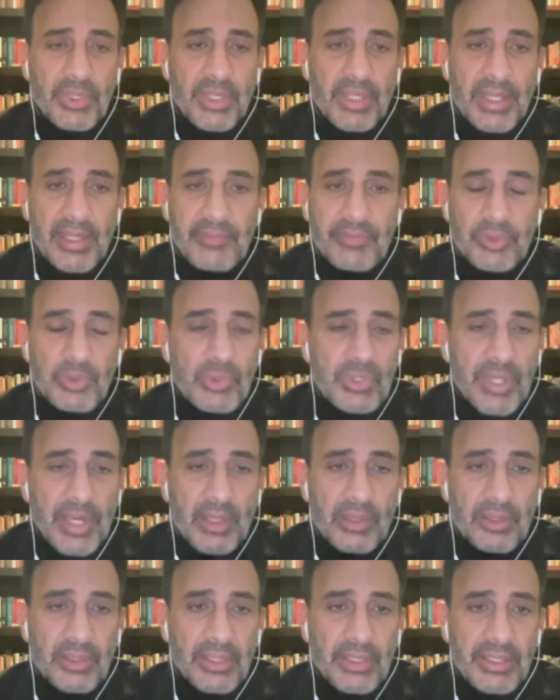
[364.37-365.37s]
They have news
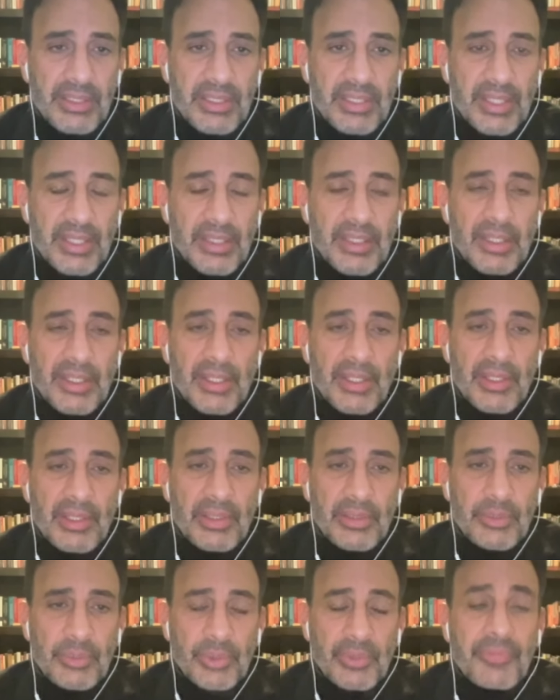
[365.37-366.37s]
outlets that
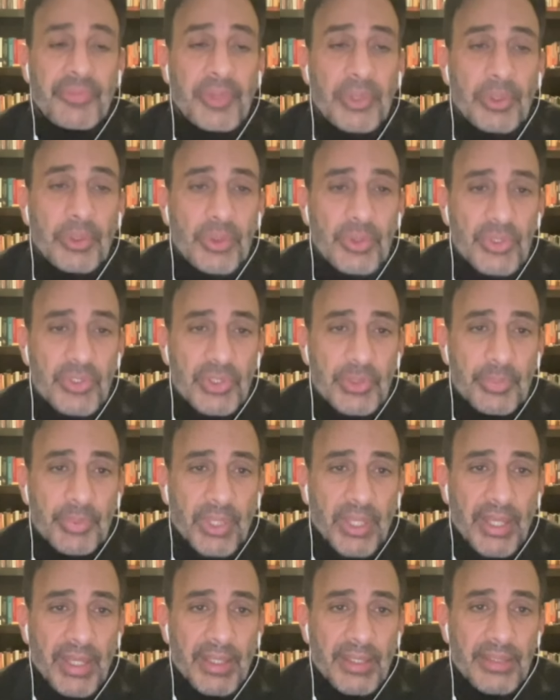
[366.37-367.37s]
refuse to
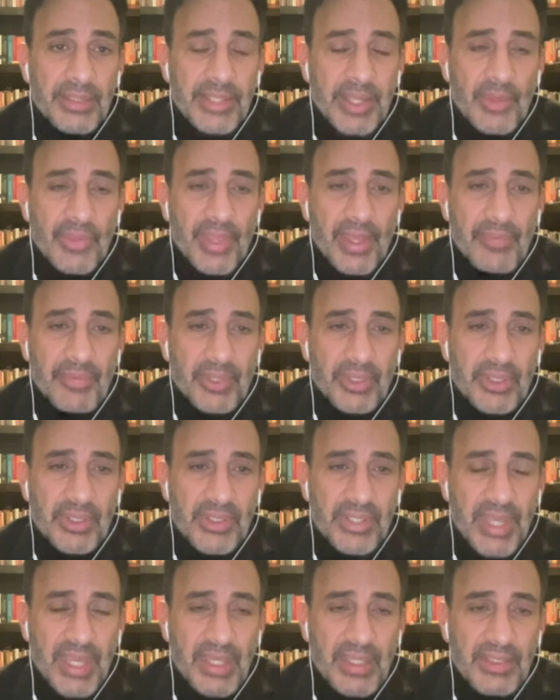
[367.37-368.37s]
play South Africa's
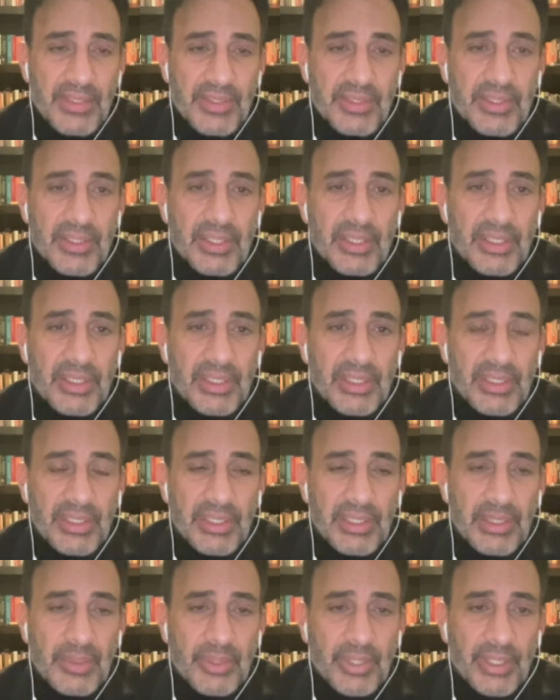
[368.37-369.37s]
case in the
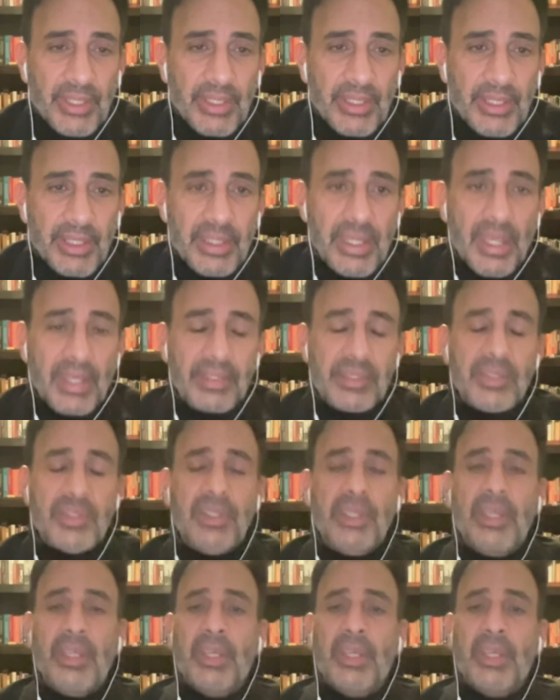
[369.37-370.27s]
hearing against